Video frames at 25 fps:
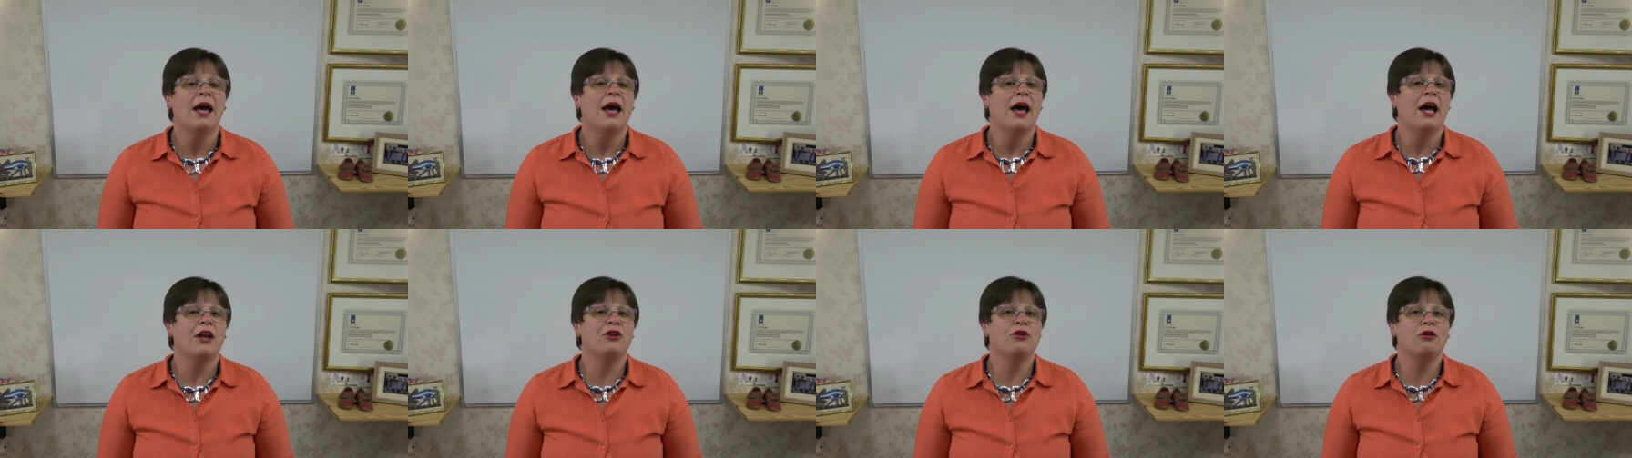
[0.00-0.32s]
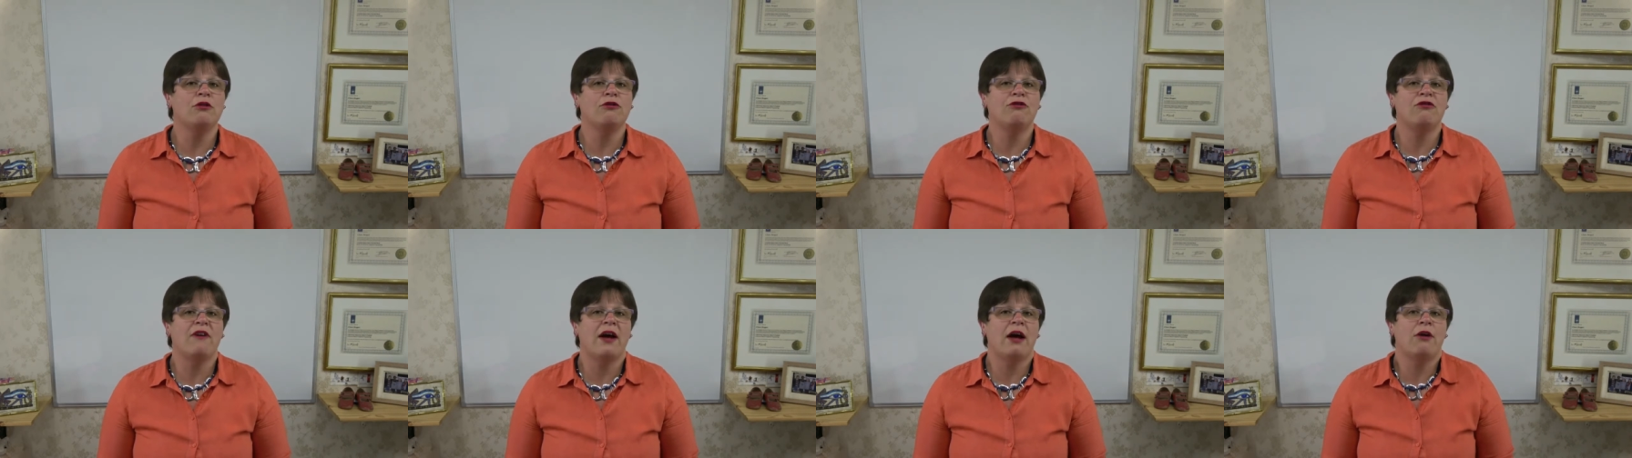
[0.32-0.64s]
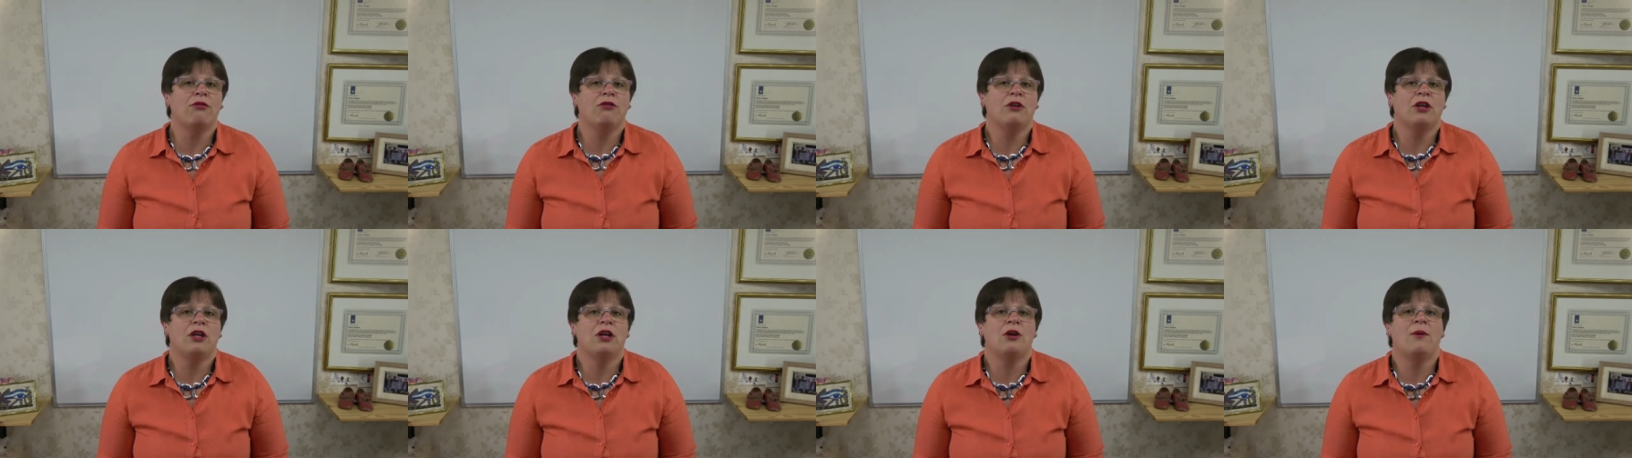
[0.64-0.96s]
And you
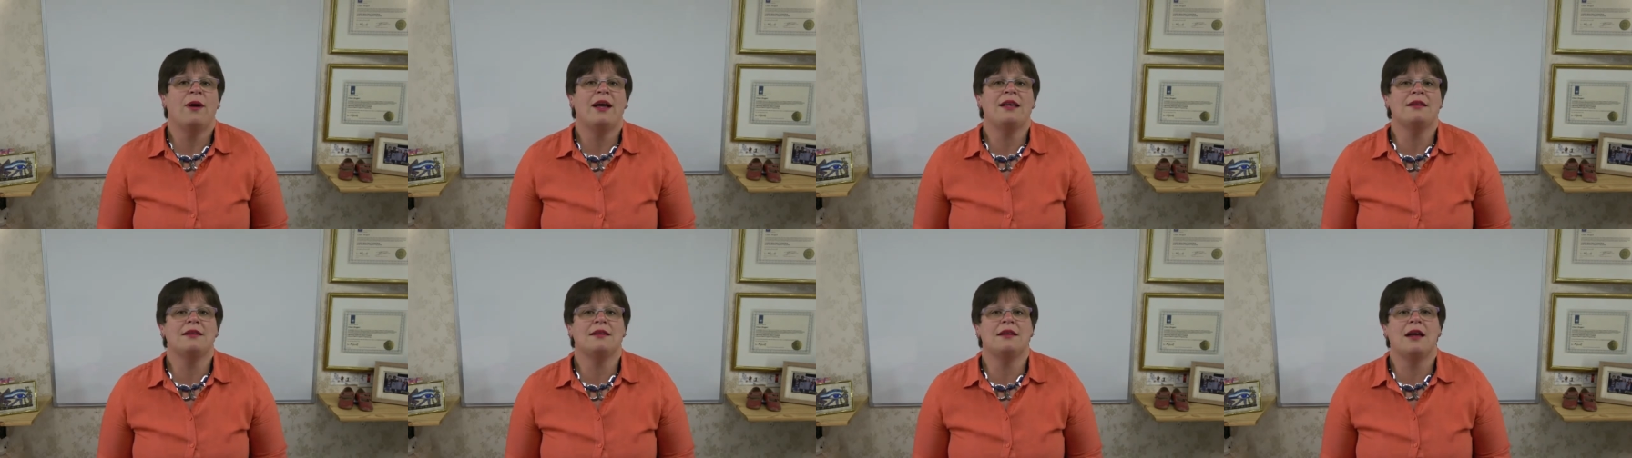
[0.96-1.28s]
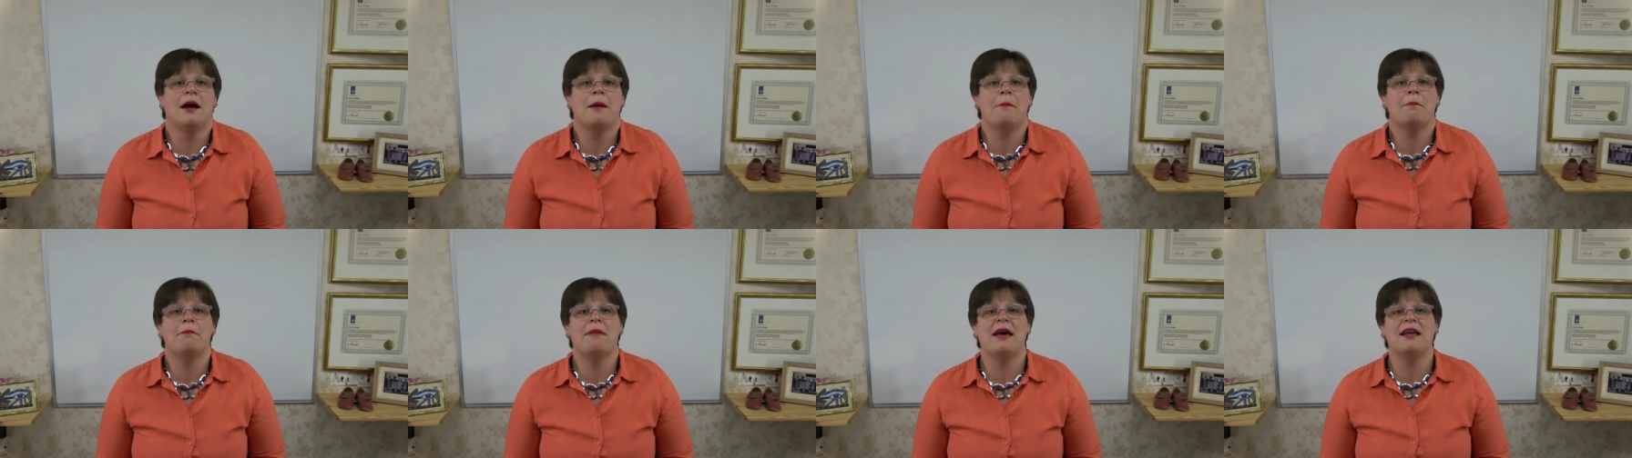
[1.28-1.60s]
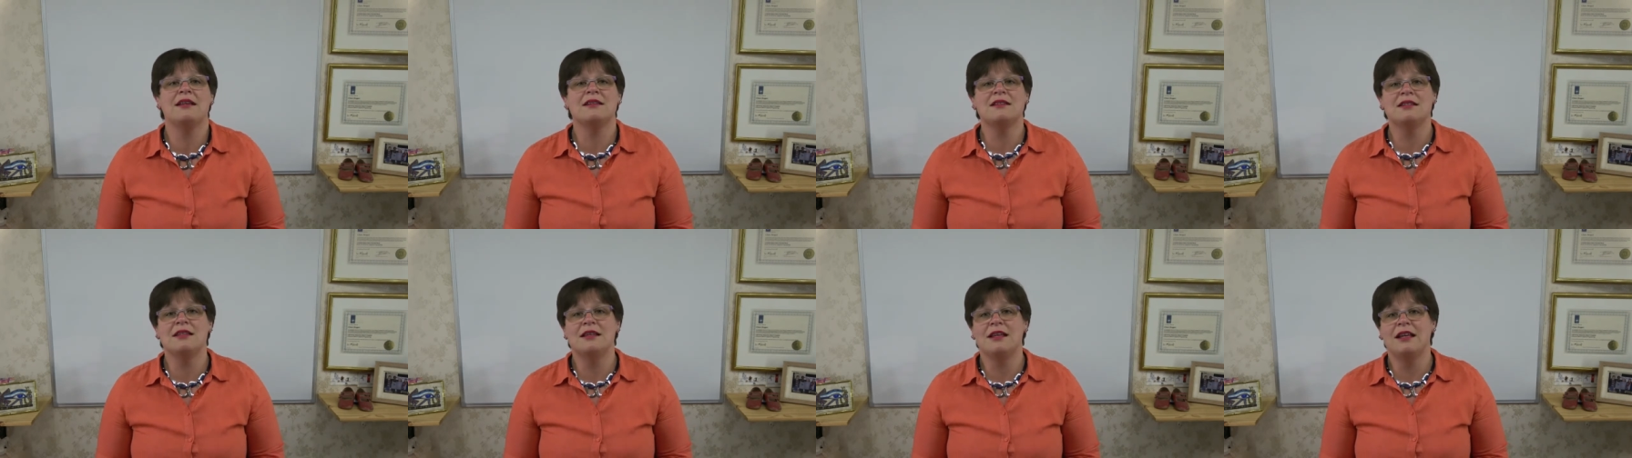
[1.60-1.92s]
found that you ended up
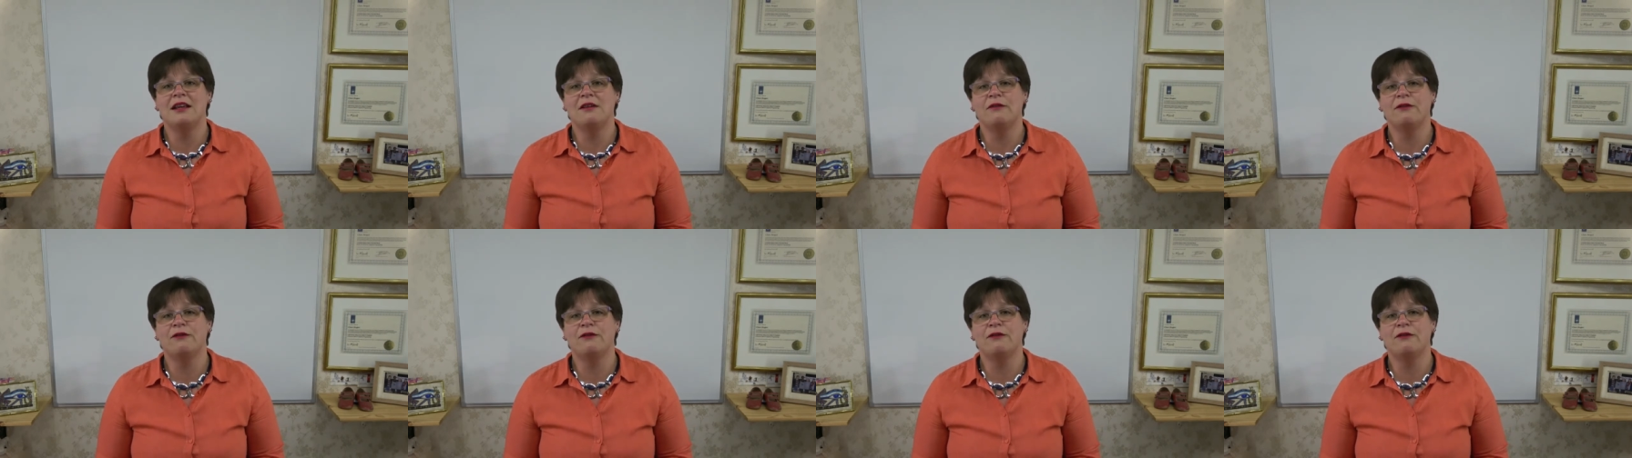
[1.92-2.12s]
mentally,